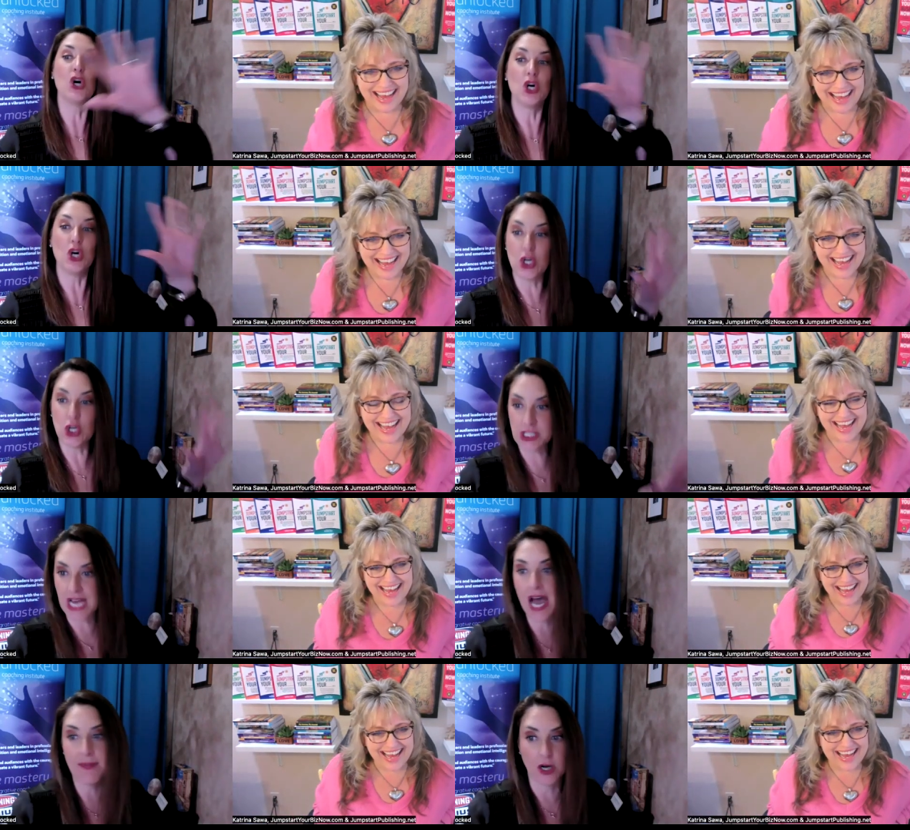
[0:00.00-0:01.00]

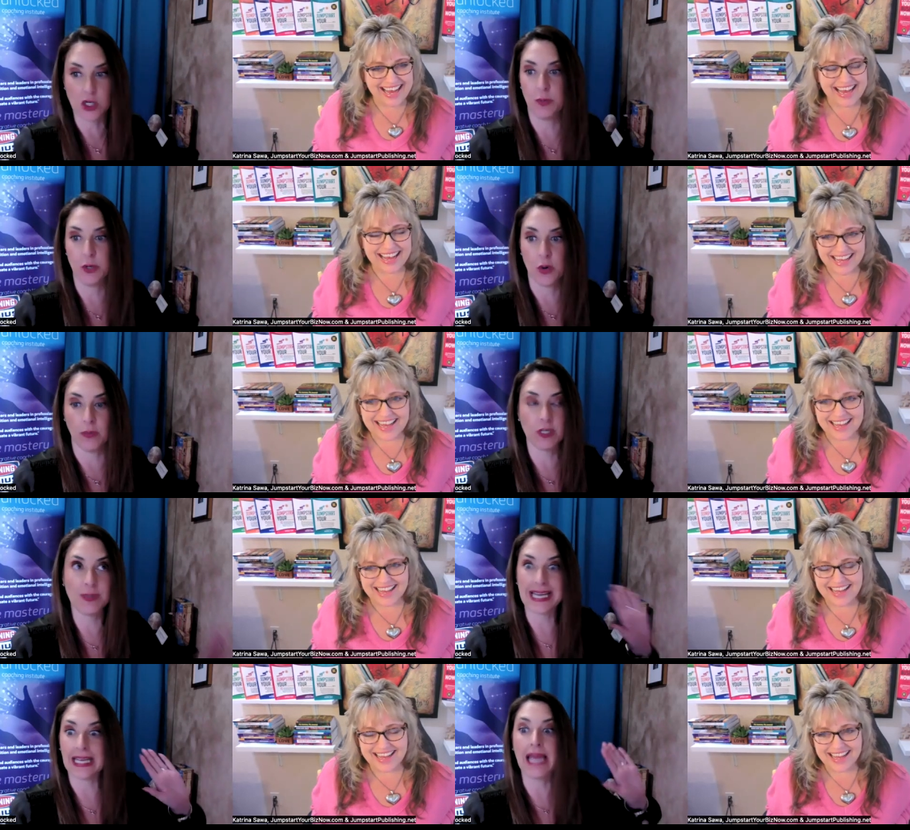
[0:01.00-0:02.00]
Speaker 1: full-time entrepreneur, which
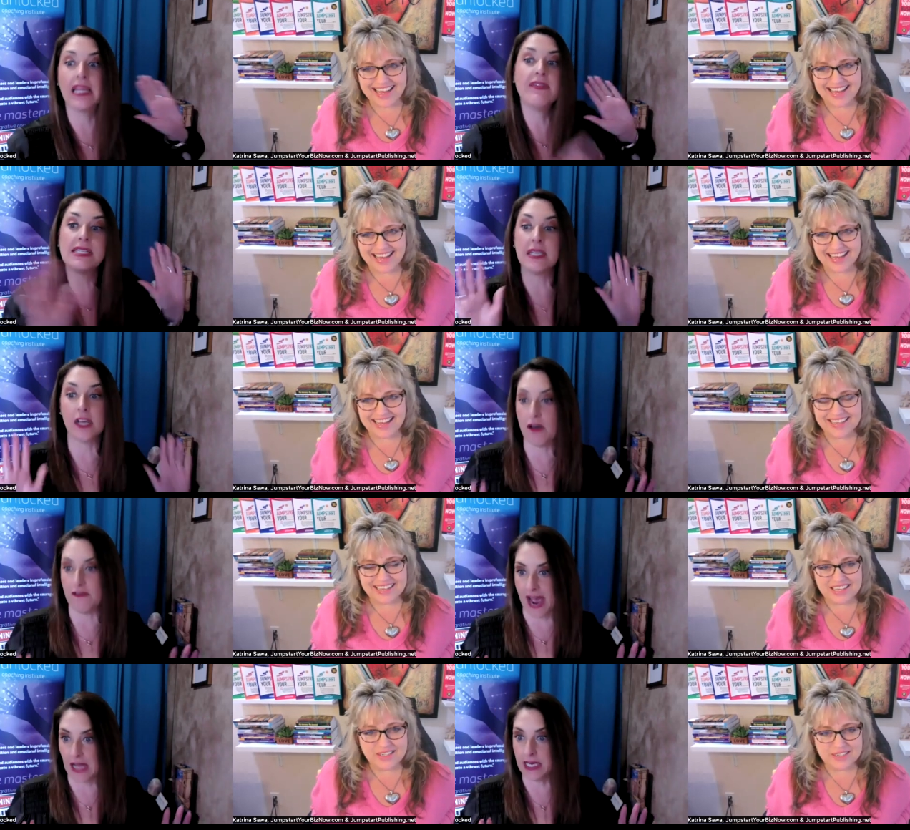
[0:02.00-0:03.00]
means I, I live in Silicon
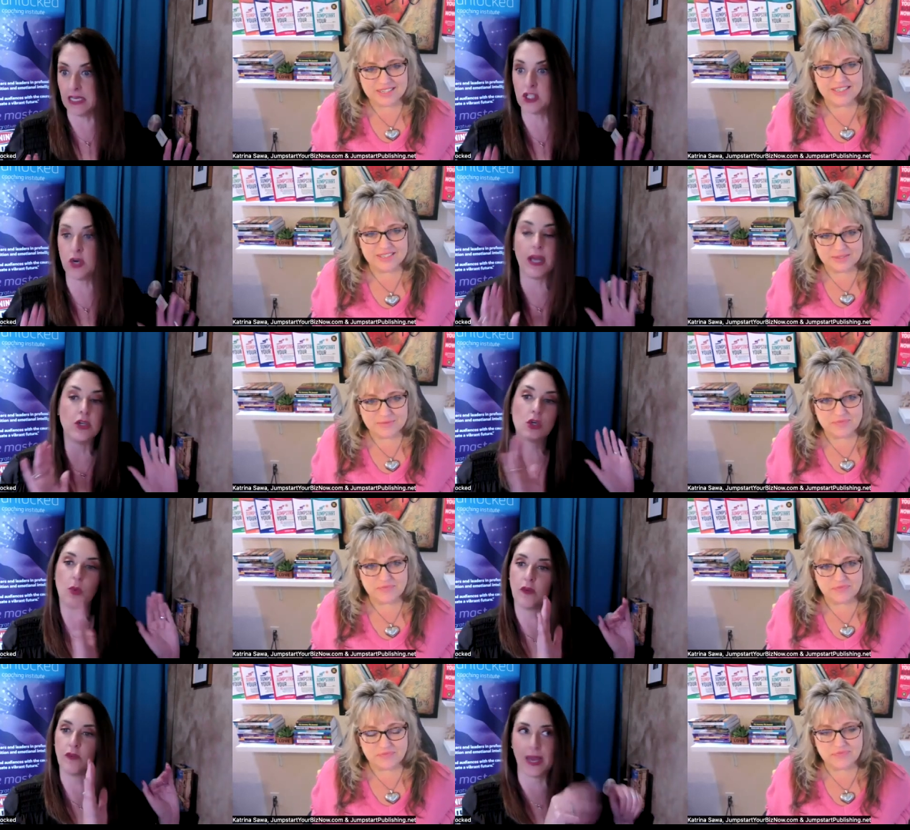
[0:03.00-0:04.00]
Valley. So I used to
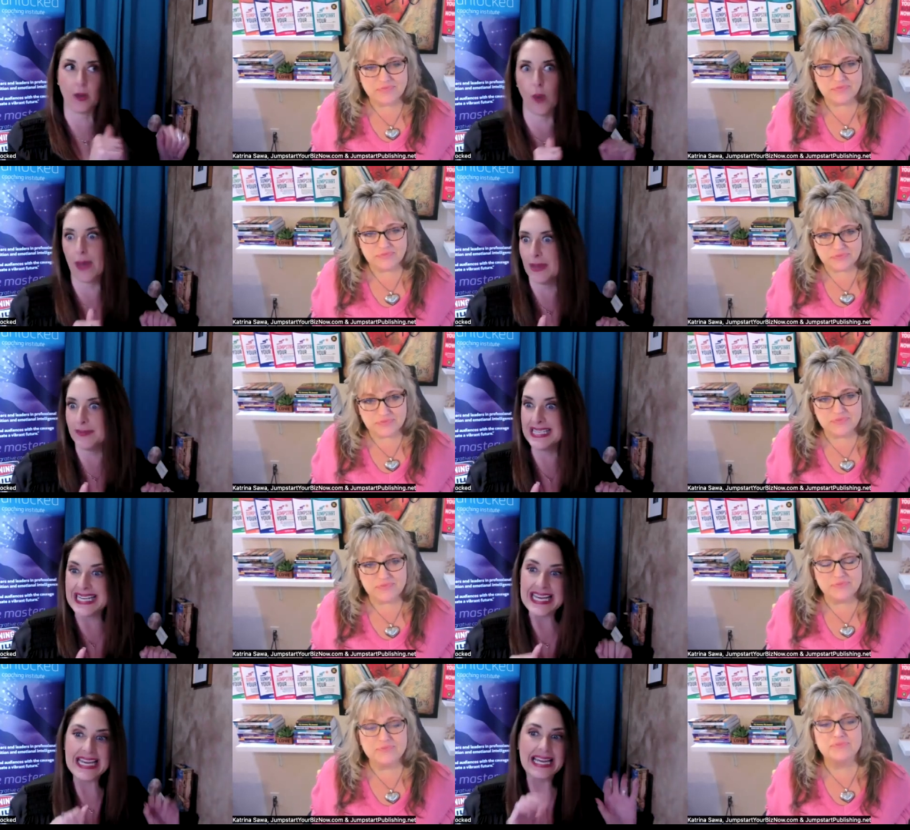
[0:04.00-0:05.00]
work for like
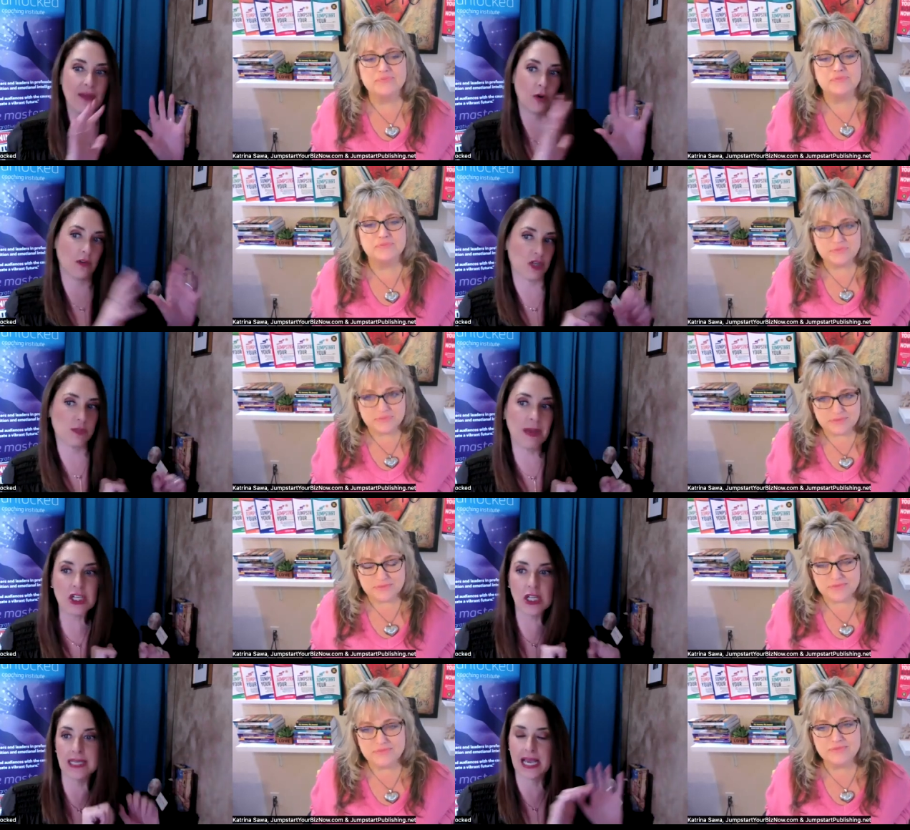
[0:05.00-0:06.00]
WebMD. I worked for
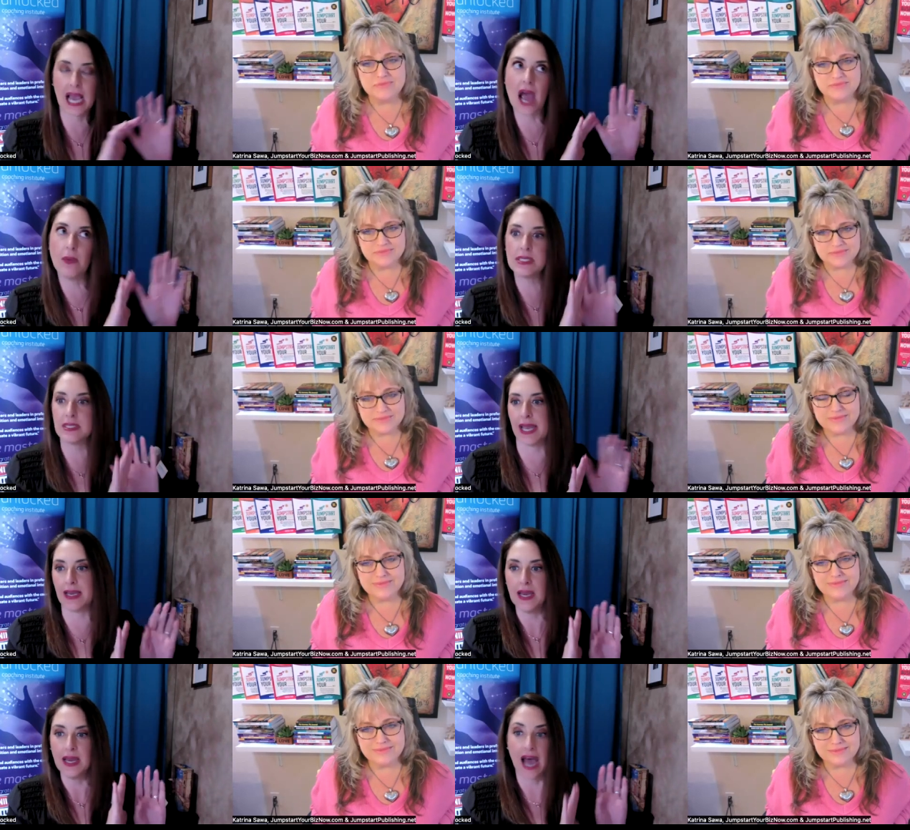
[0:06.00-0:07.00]
Specialized. Like I was like,
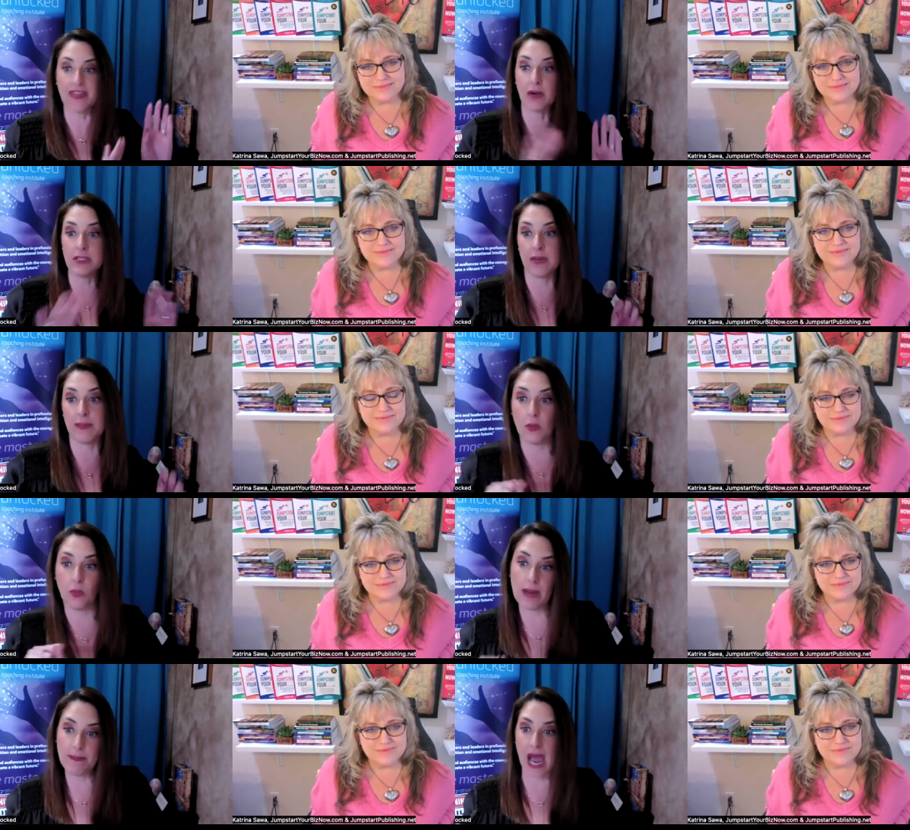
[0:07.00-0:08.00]
I thought I was going to be the
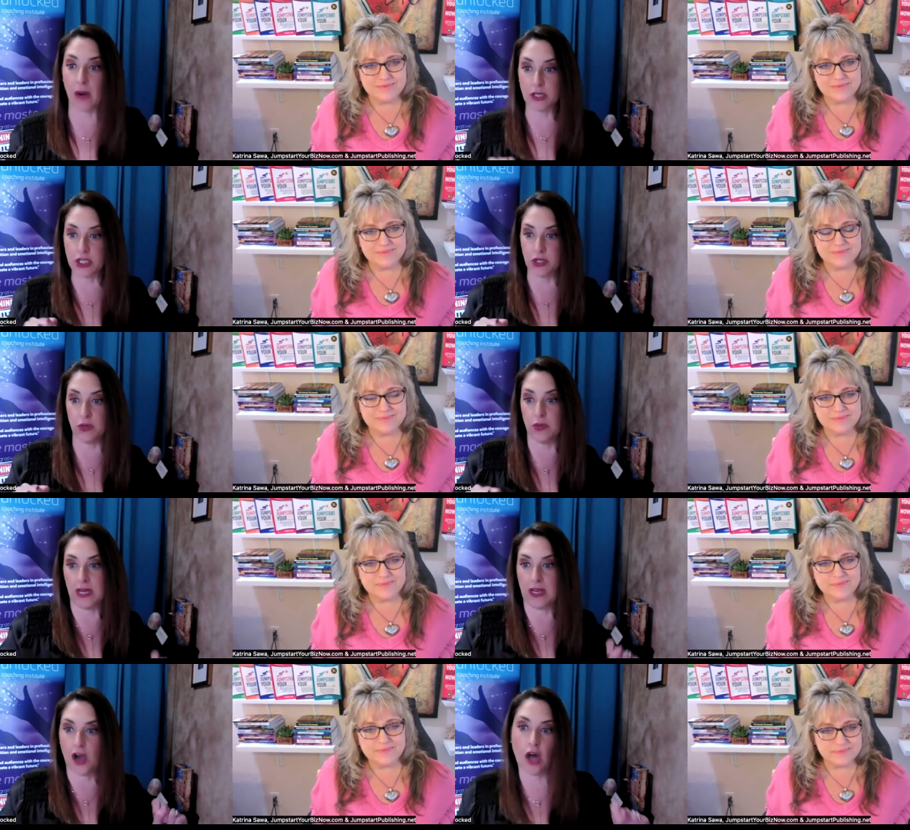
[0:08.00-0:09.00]
red power suit,
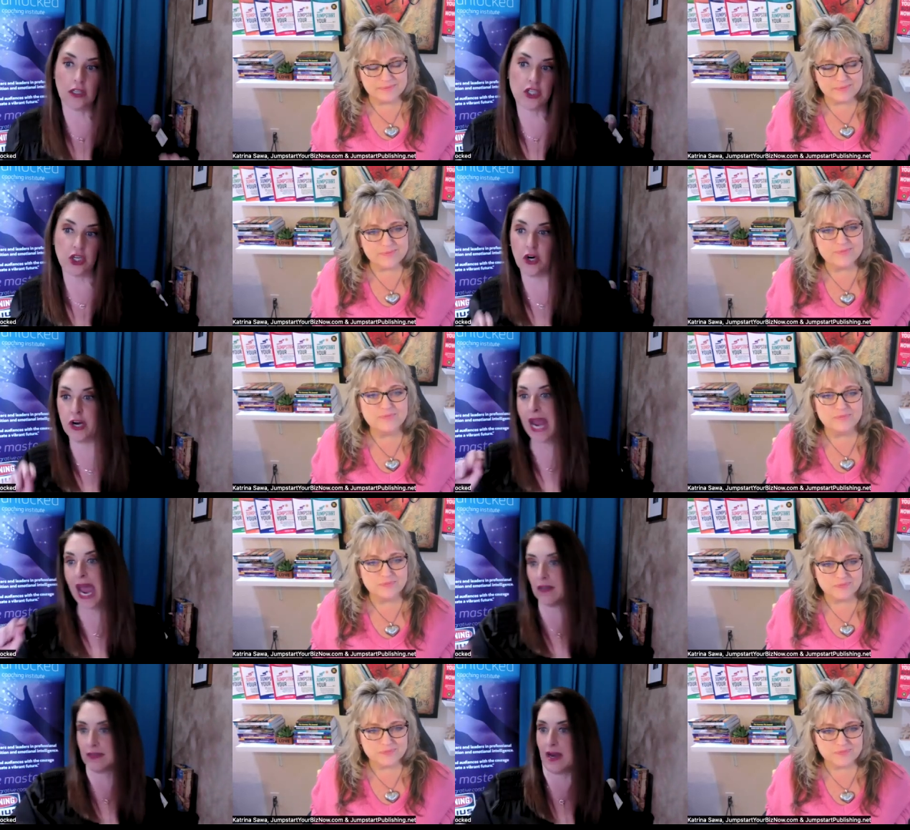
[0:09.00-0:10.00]
college degree
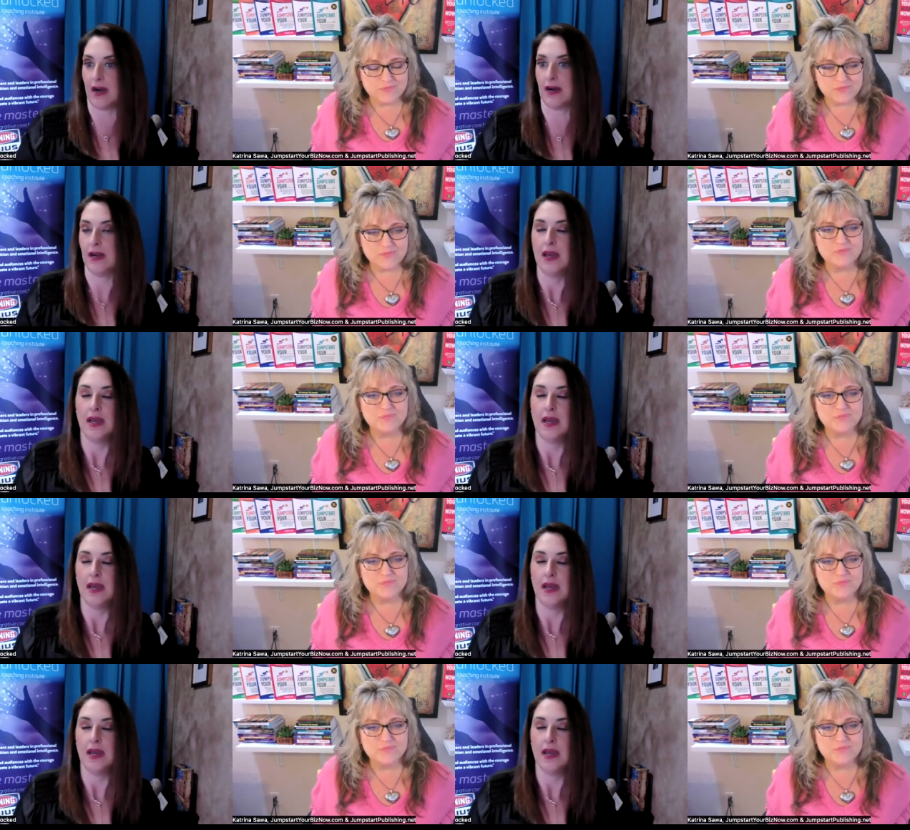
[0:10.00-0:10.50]
out there,